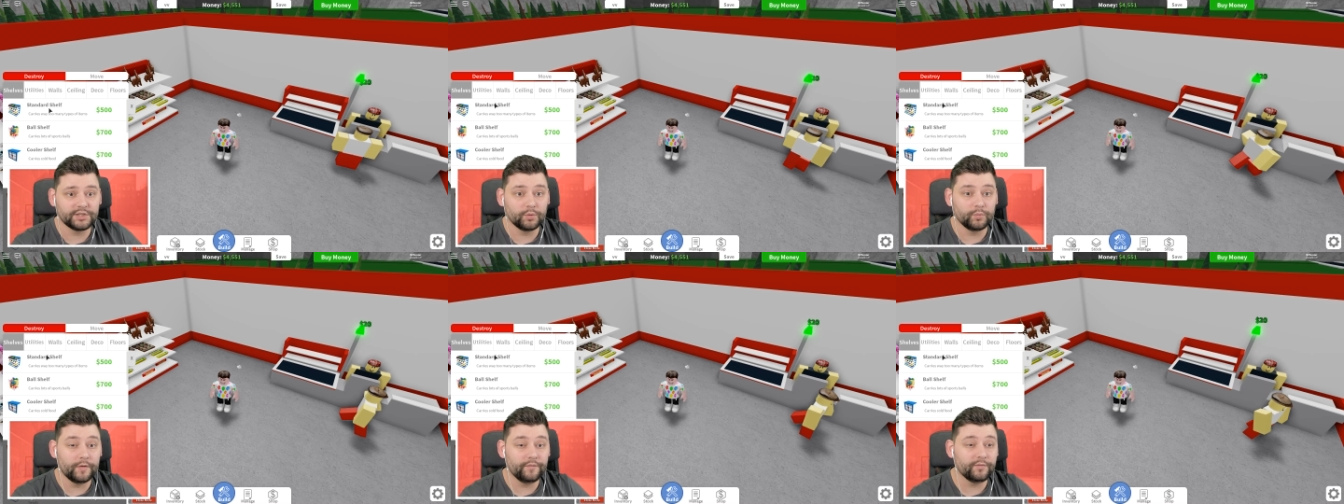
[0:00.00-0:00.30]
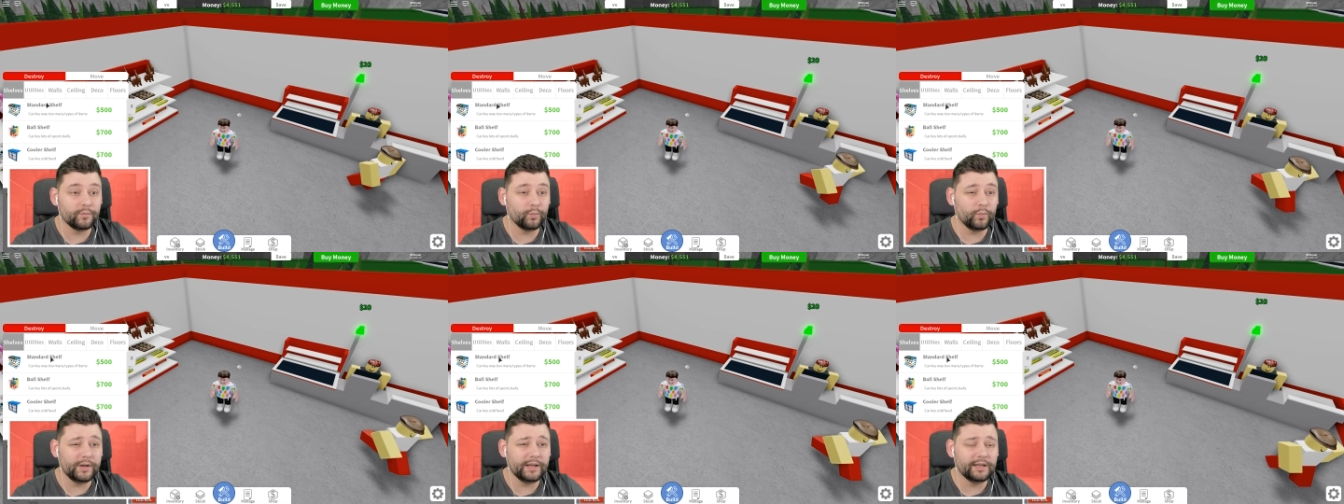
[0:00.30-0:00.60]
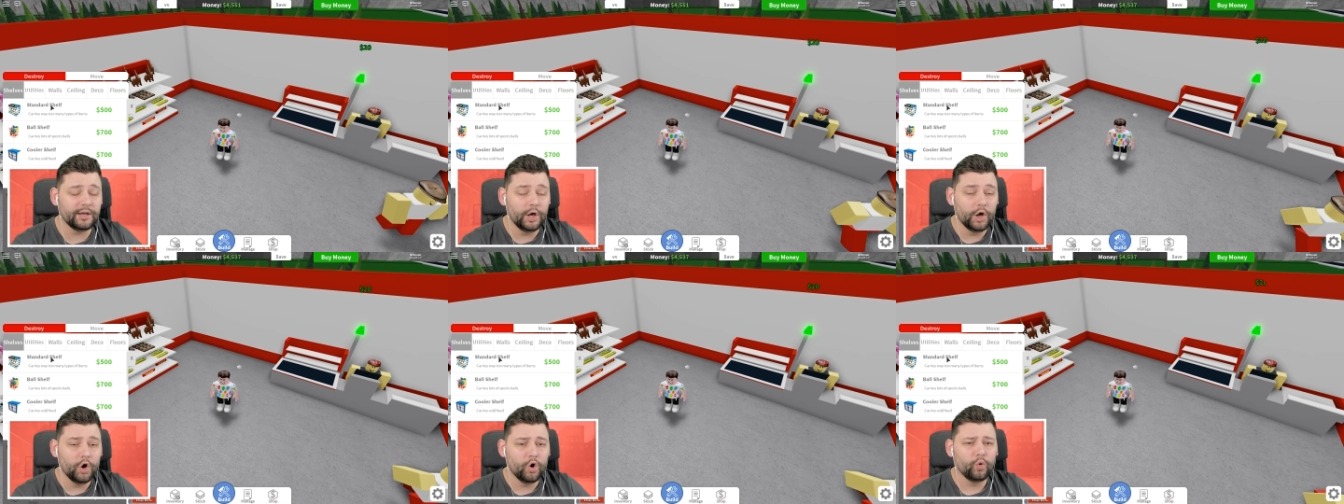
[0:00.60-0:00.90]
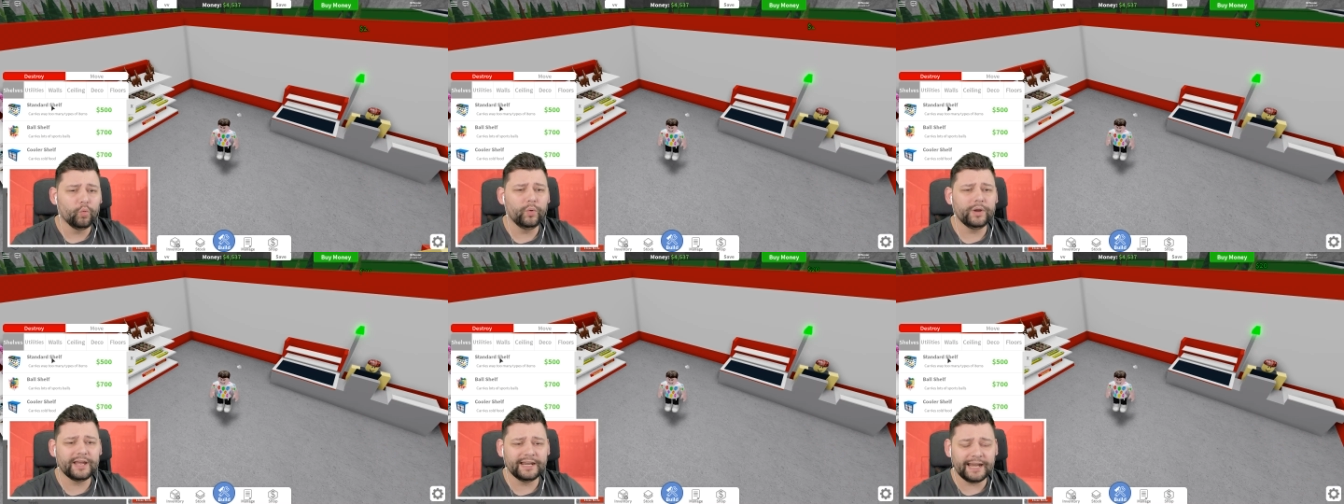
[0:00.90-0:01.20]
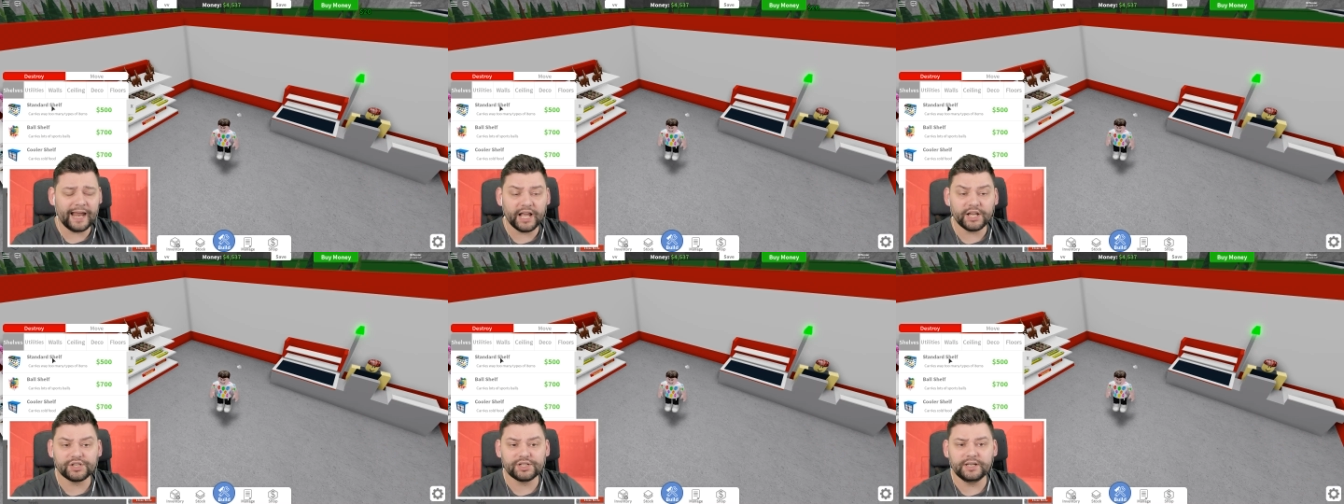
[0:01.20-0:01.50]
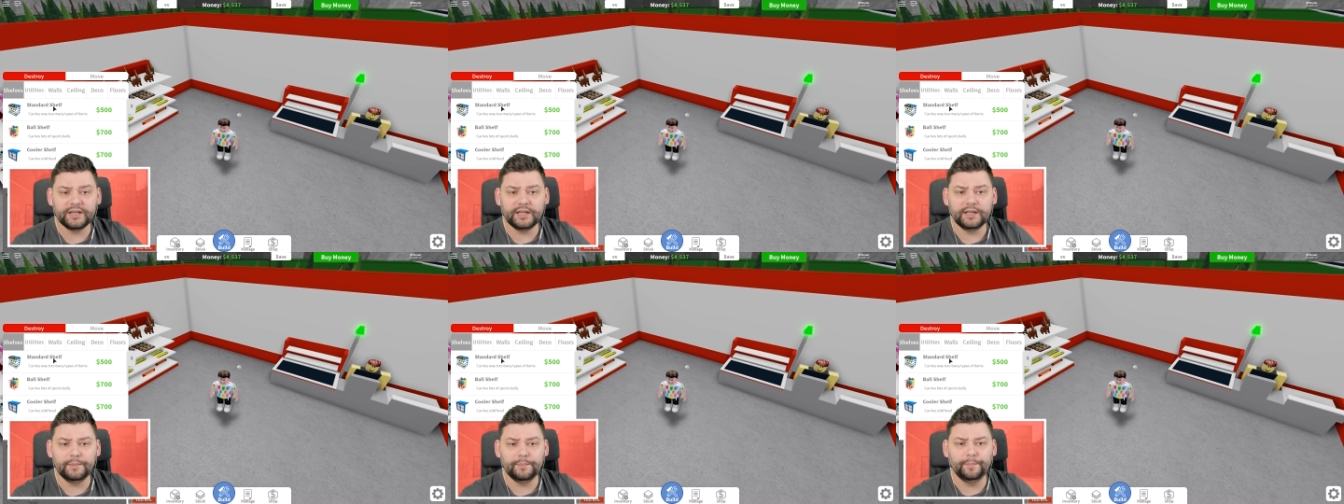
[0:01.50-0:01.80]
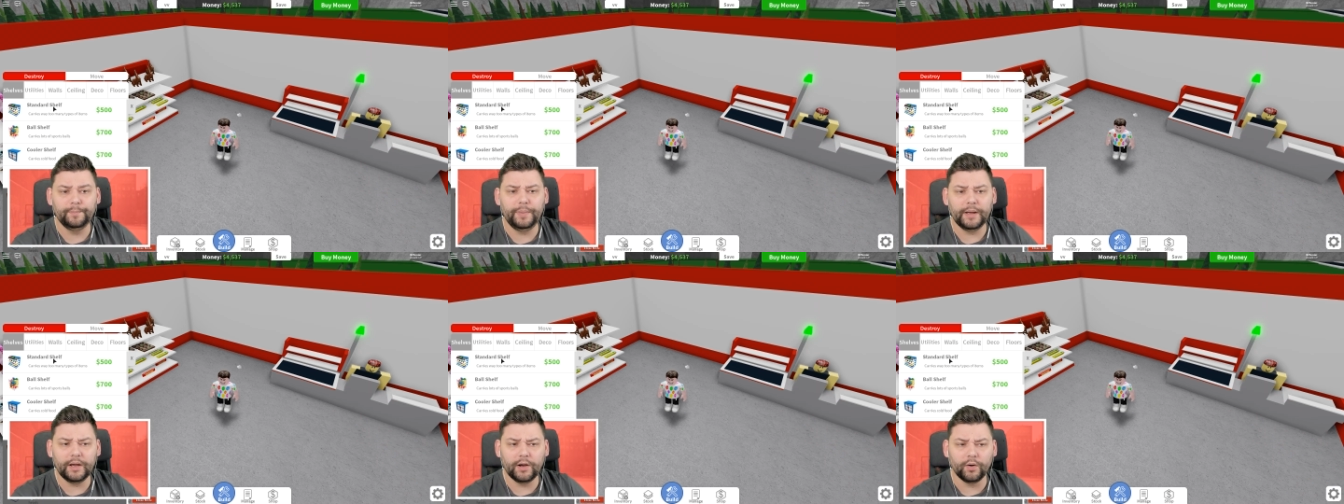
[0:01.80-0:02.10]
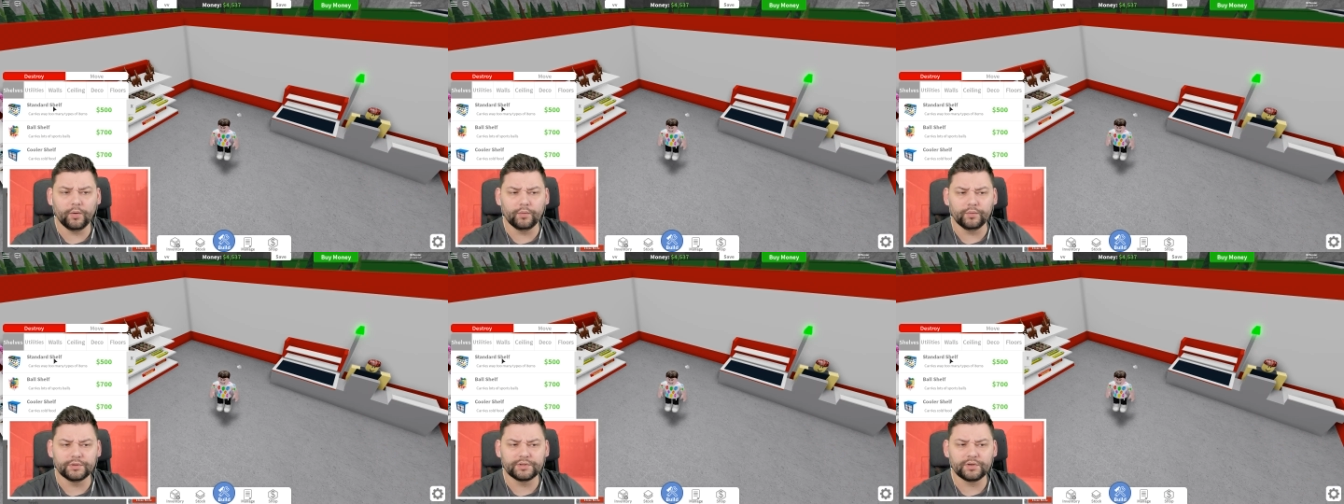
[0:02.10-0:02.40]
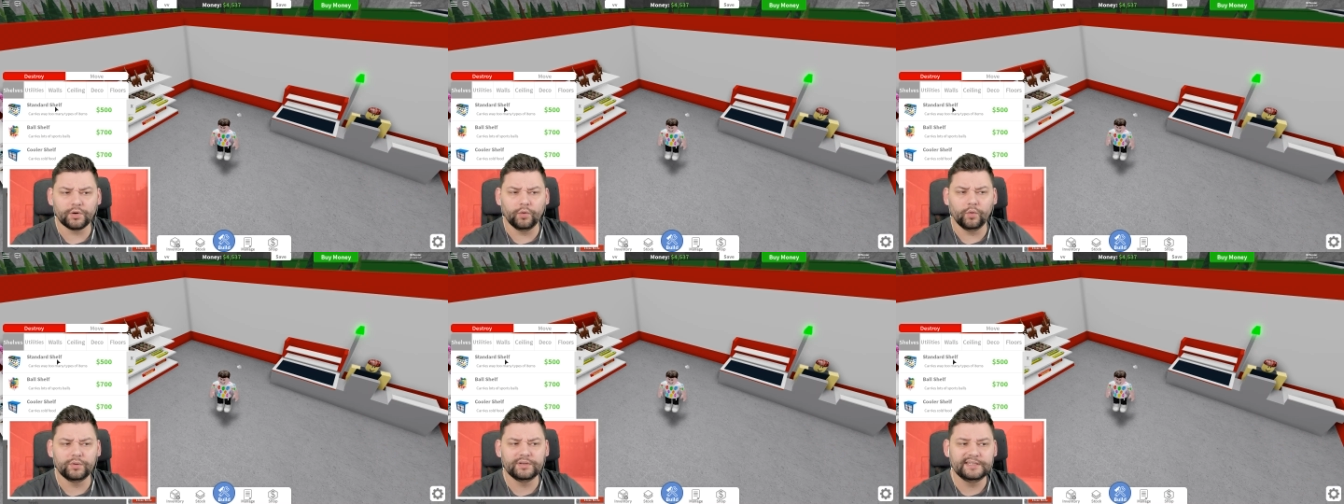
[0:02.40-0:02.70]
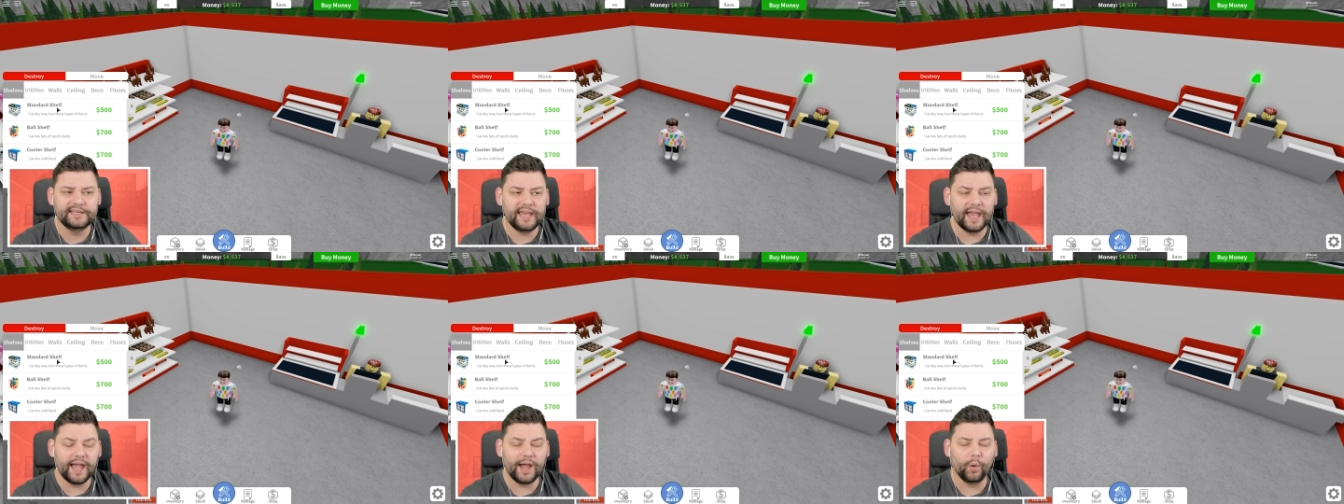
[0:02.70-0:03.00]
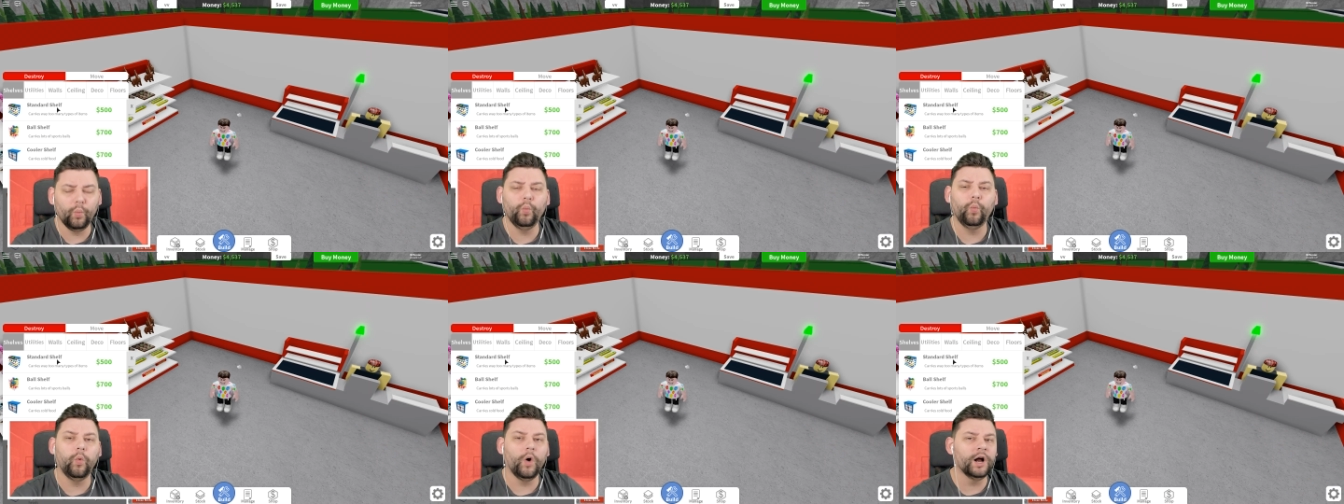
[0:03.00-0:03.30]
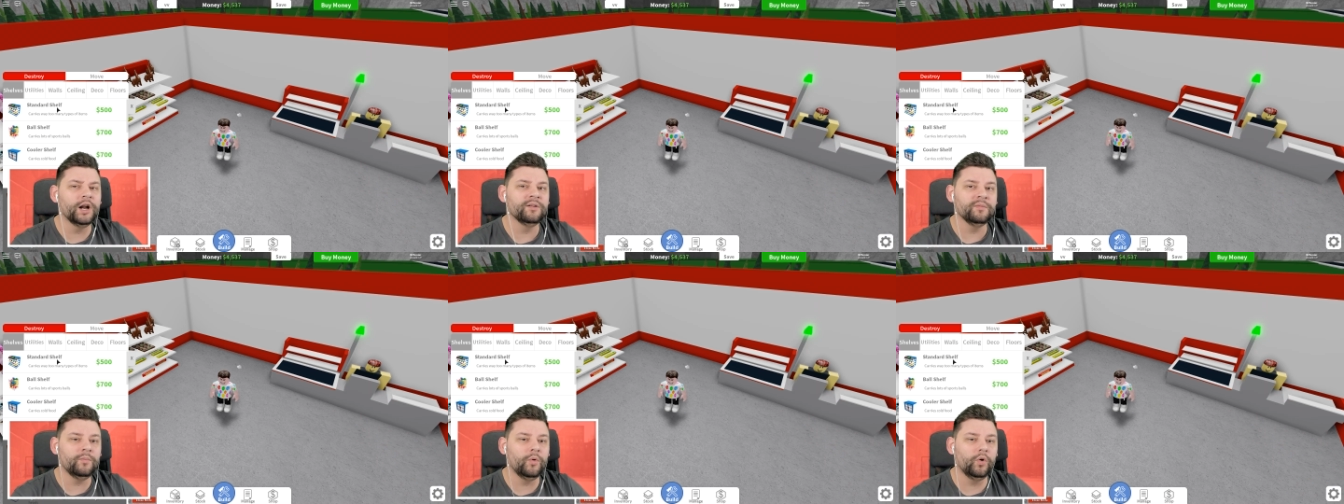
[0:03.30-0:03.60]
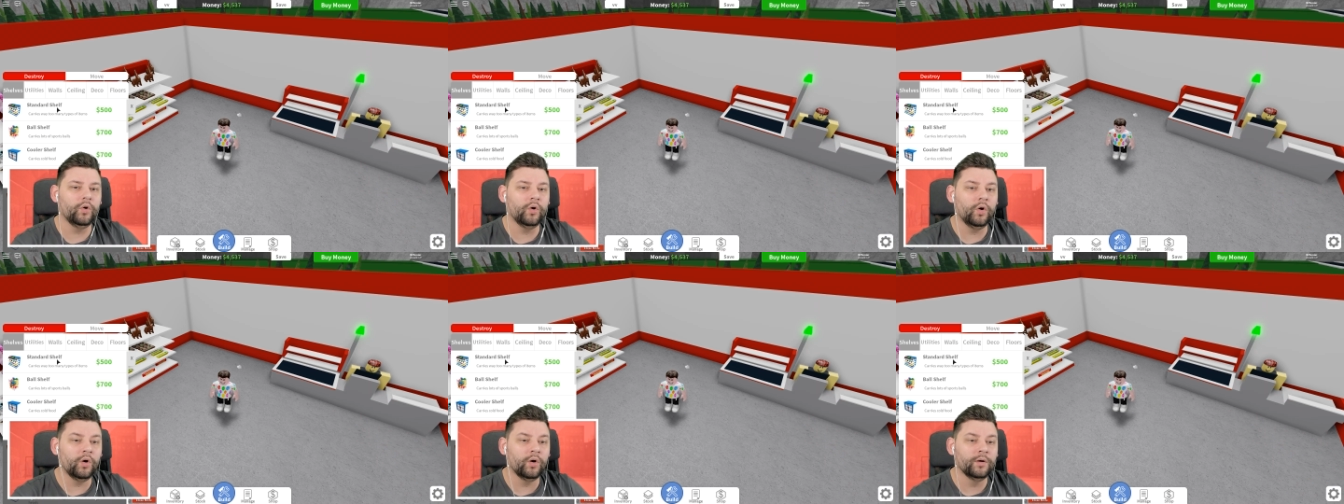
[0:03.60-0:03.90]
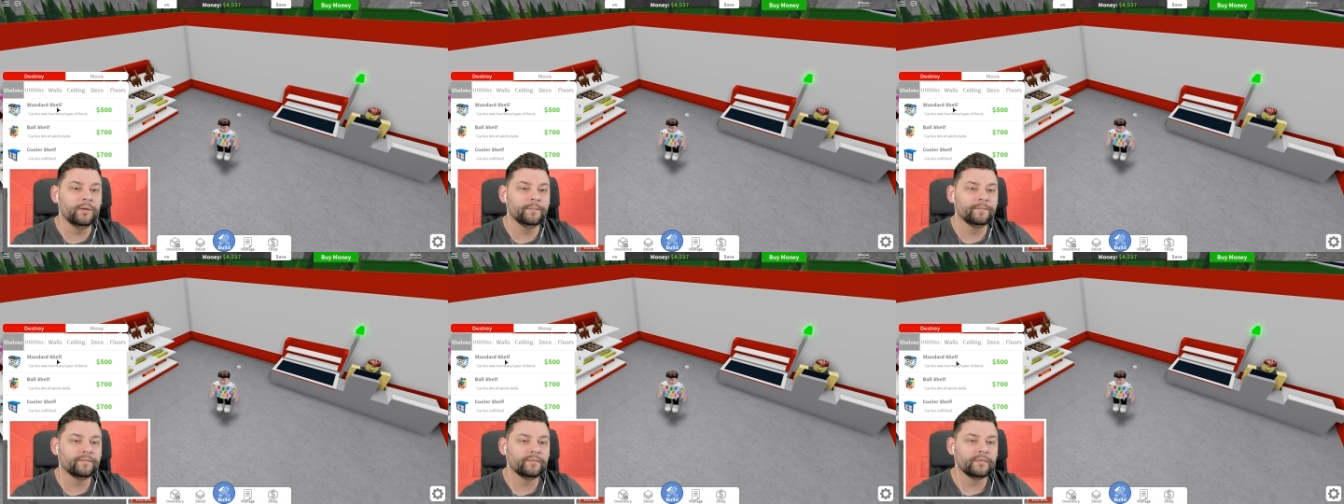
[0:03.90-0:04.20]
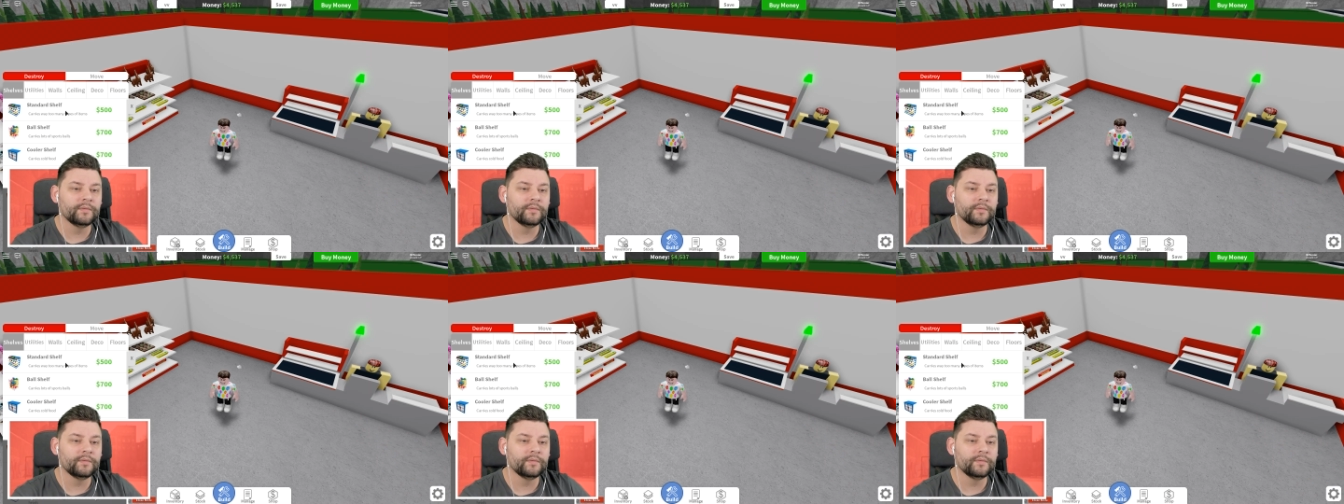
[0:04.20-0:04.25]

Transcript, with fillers: So we, we, we can actually build or get one more